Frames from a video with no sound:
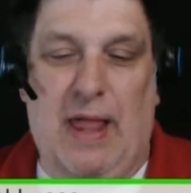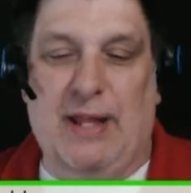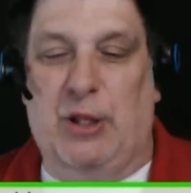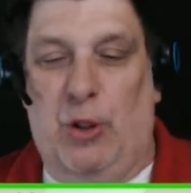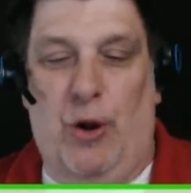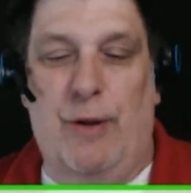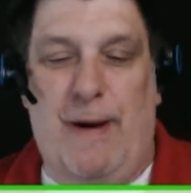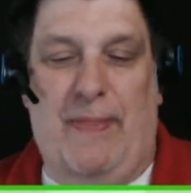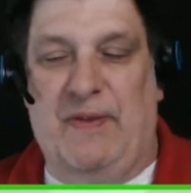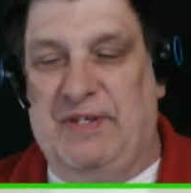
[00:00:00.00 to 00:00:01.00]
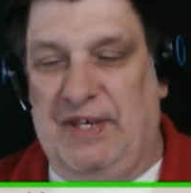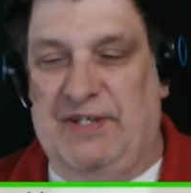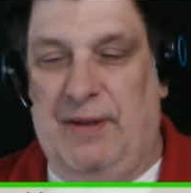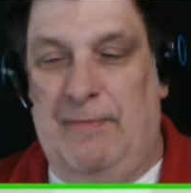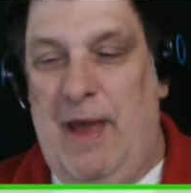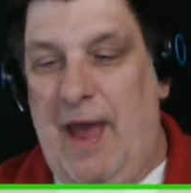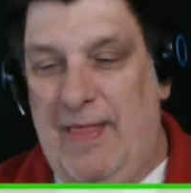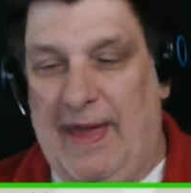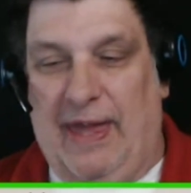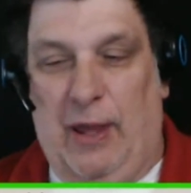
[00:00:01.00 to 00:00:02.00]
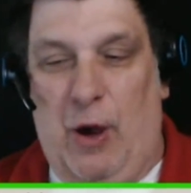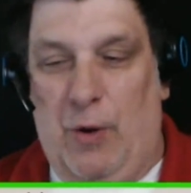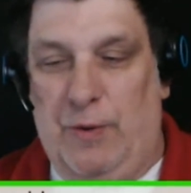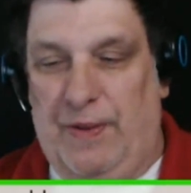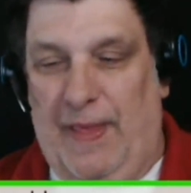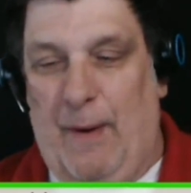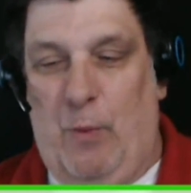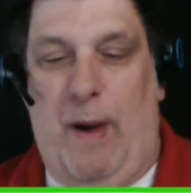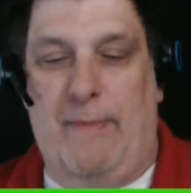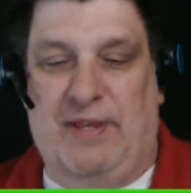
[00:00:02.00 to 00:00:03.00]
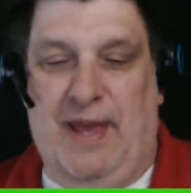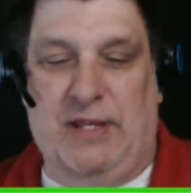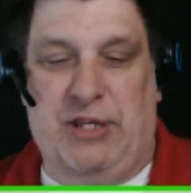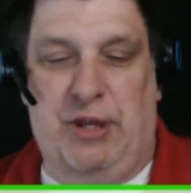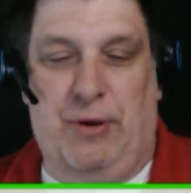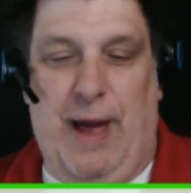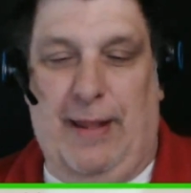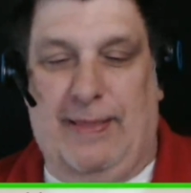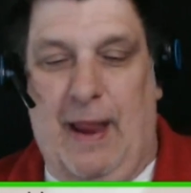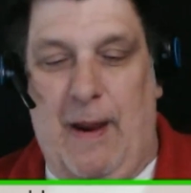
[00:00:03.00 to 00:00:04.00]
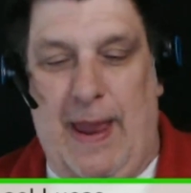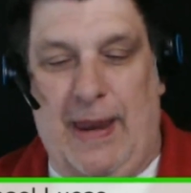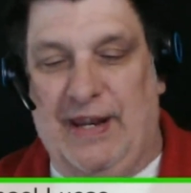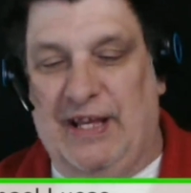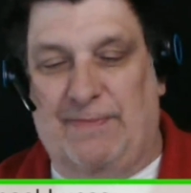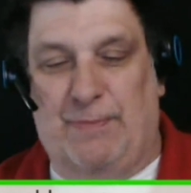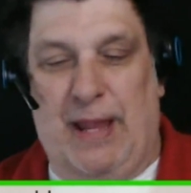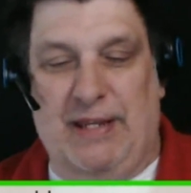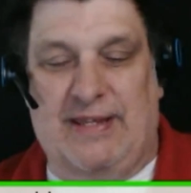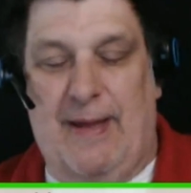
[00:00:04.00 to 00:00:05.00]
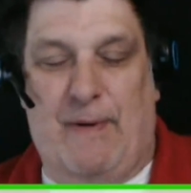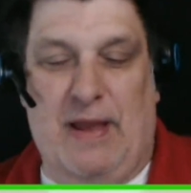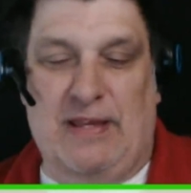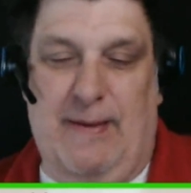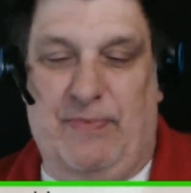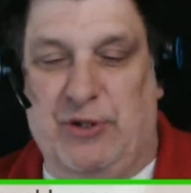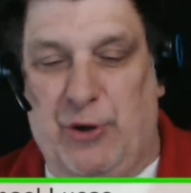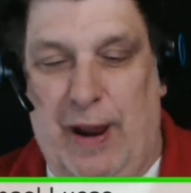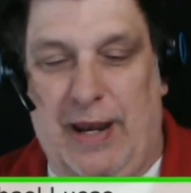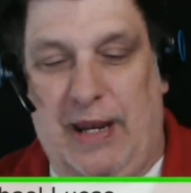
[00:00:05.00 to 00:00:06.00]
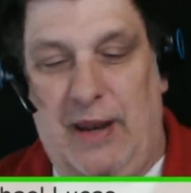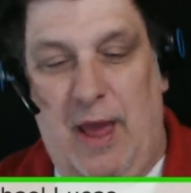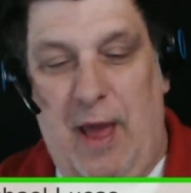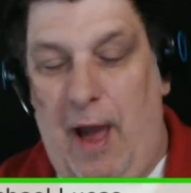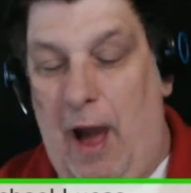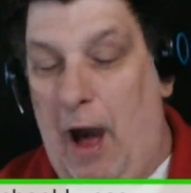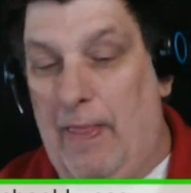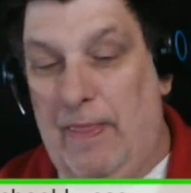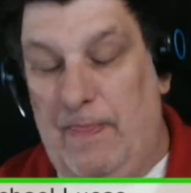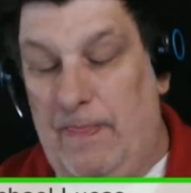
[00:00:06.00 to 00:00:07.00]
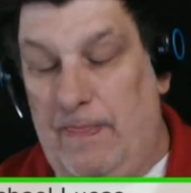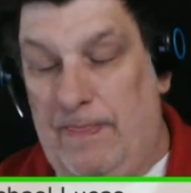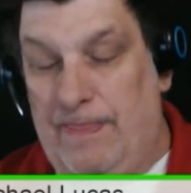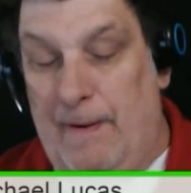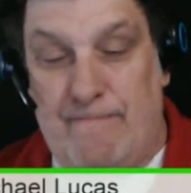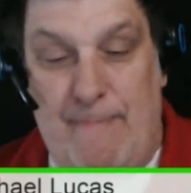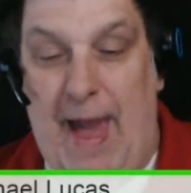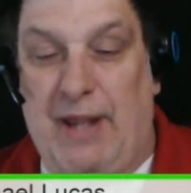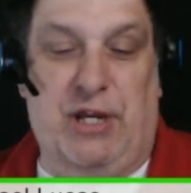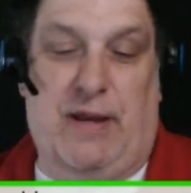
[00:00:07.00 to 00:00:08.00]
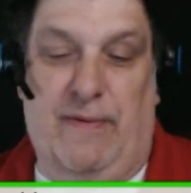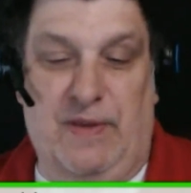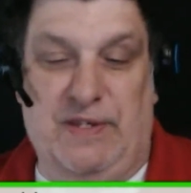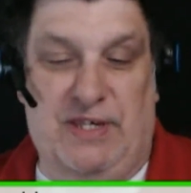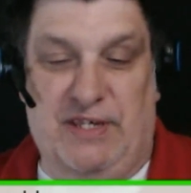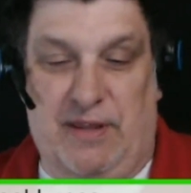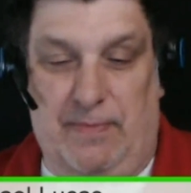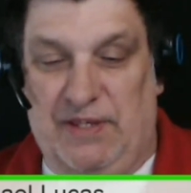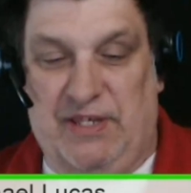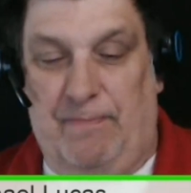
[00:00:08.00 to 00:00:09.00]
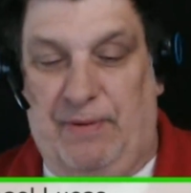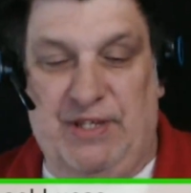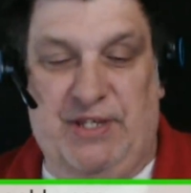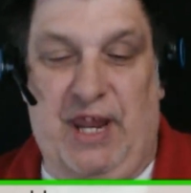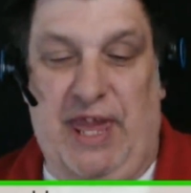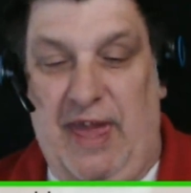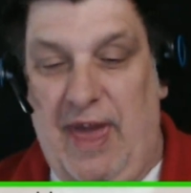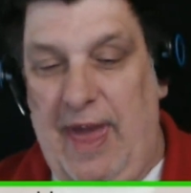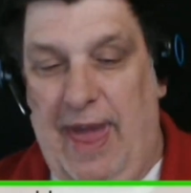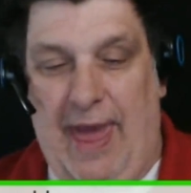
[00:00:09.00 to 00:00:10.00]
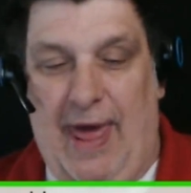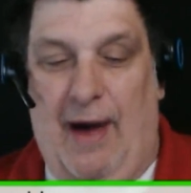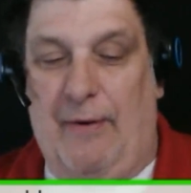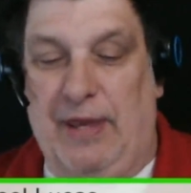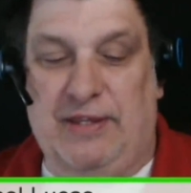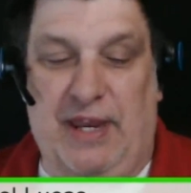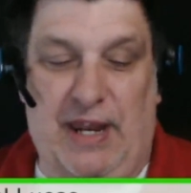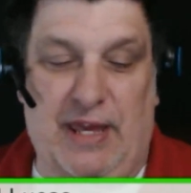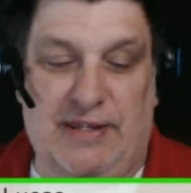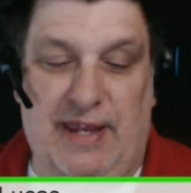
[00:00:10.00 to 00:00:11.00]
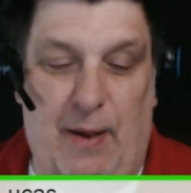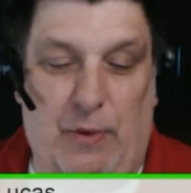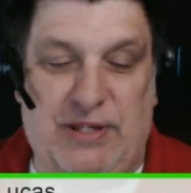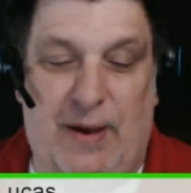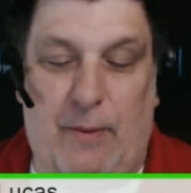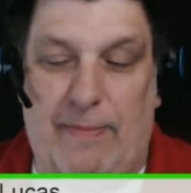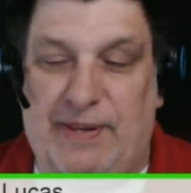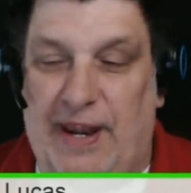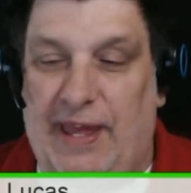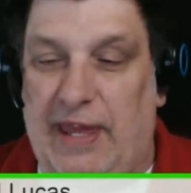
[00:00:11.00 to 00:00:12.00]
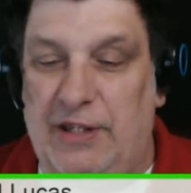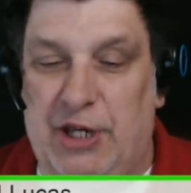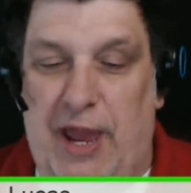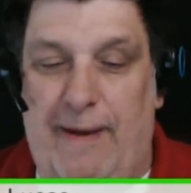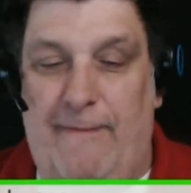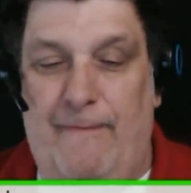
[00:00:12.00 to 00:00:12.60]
like to learn about the system, they can go to that website you got there, and it explains step-by-step the training, the magic of this system, the simplicity, and how easy it is. And what's that website again, Jay?